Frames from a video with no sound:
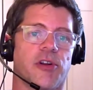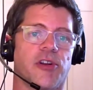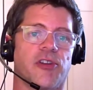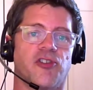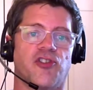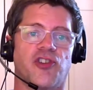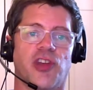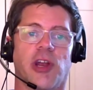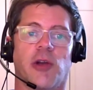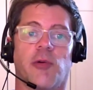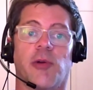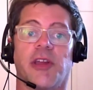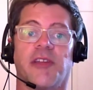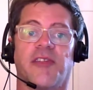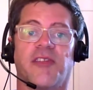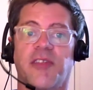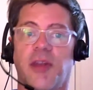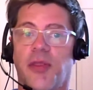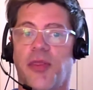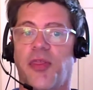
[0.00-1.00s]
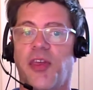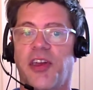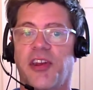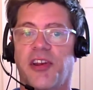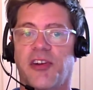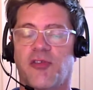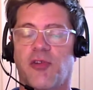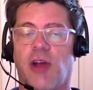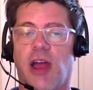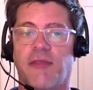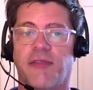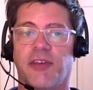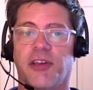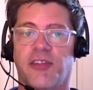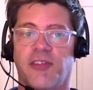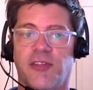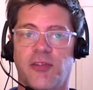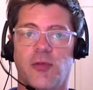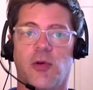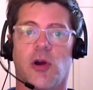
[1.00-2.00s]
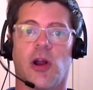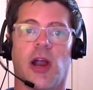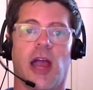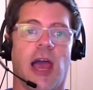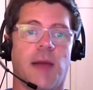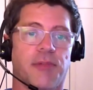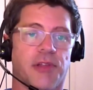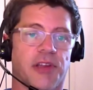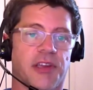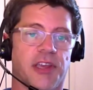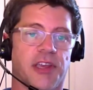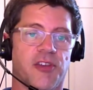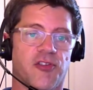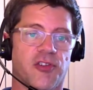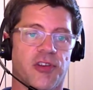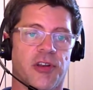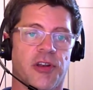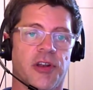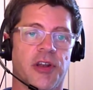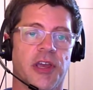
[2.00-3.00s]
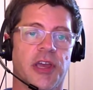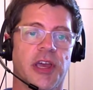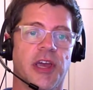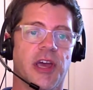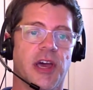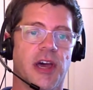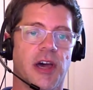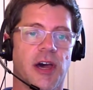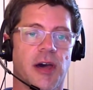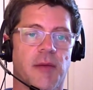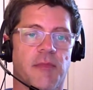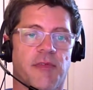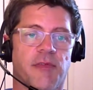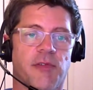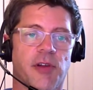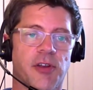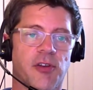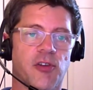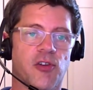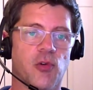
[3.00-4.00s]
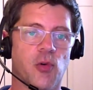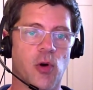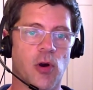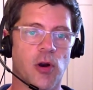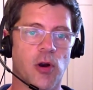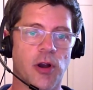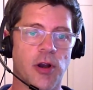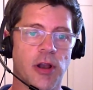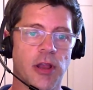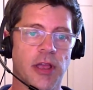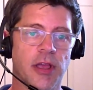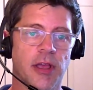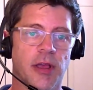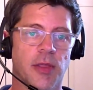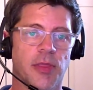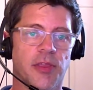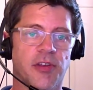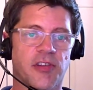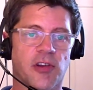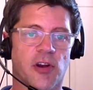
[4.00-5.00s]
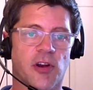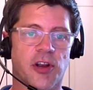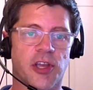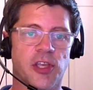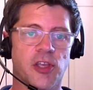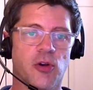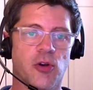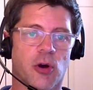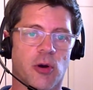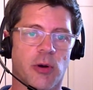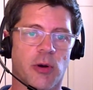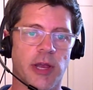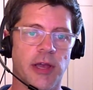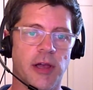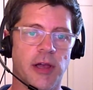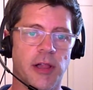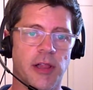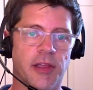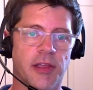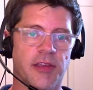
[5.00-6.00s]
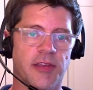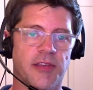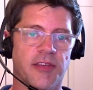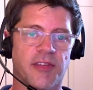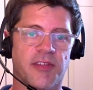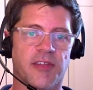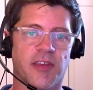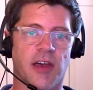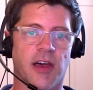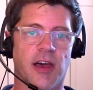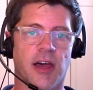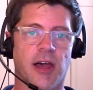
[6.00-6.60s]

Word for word: We're going to generate synthetic traffic to our application um, front door the target URL is